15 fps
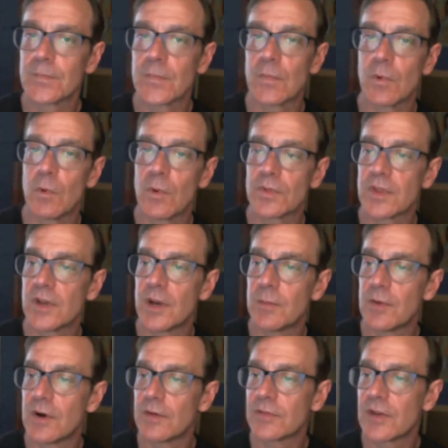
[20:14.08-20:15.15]
We want the
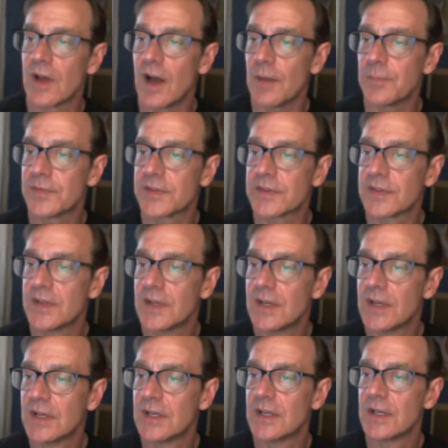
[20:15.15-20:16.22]
number of cups.
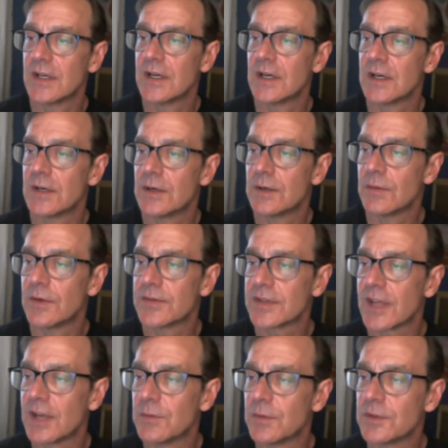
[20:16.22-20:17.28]
Once
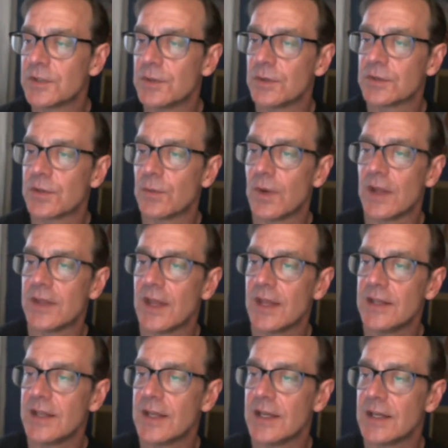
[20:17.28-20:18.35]
again, we'll do it the way they
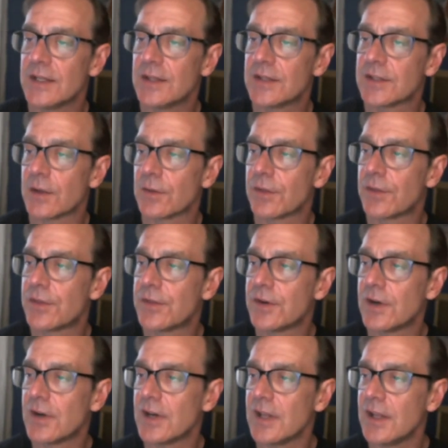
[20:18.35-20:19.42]
did. So
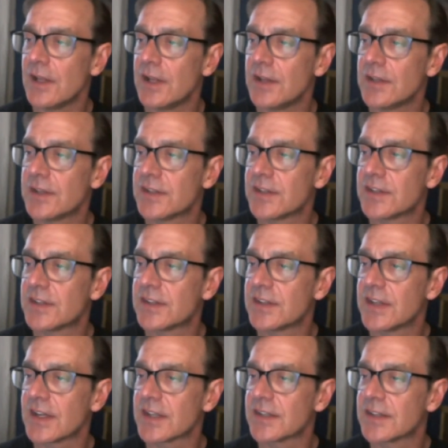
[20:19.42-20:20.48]

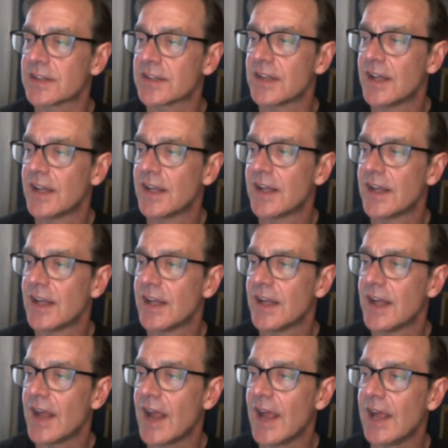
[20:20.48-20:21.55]
36
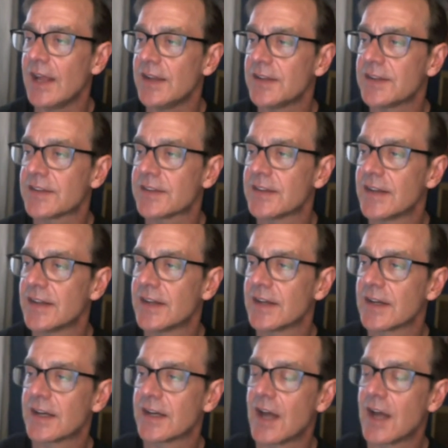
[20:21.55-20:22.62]
ace
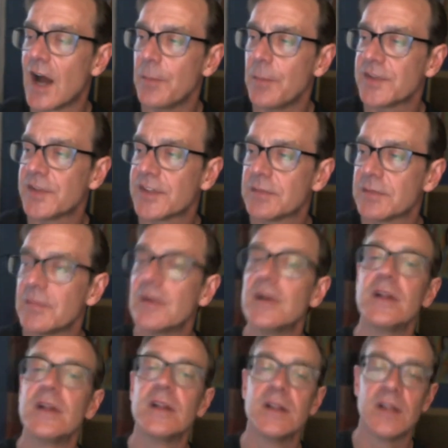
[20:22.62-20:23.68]
cups.
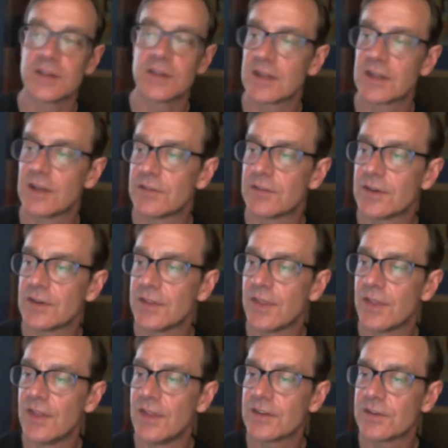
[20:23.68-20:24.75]
Let's convert
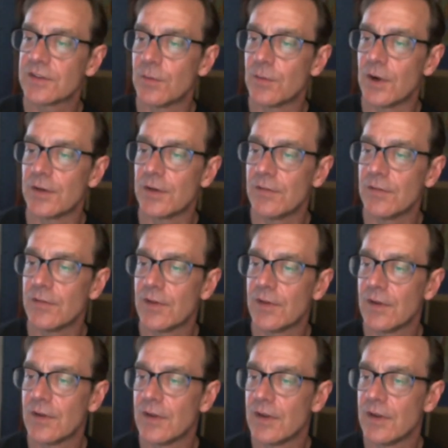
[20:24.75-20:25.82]
this one
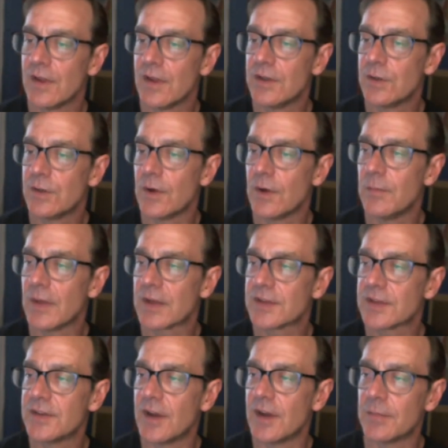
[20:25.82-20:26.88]
into a
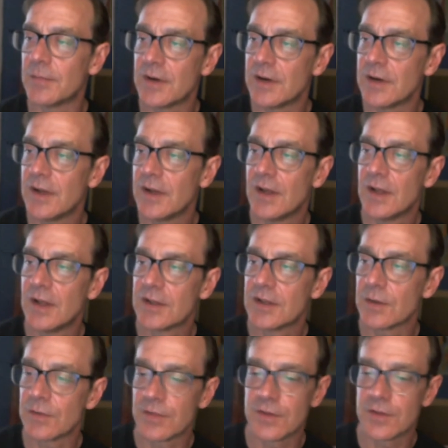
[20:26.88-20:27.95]
mixed number.
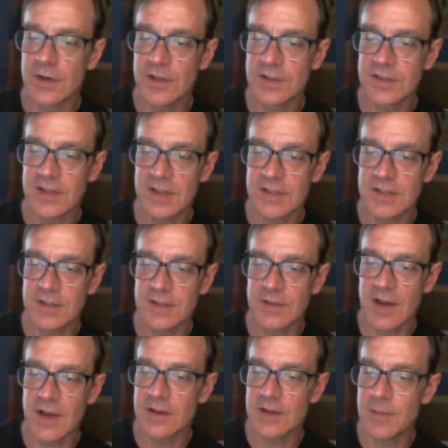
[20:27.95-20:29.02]
So 36
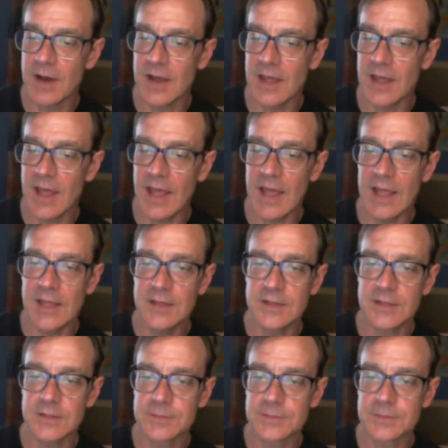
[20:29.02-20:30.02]
divided by 8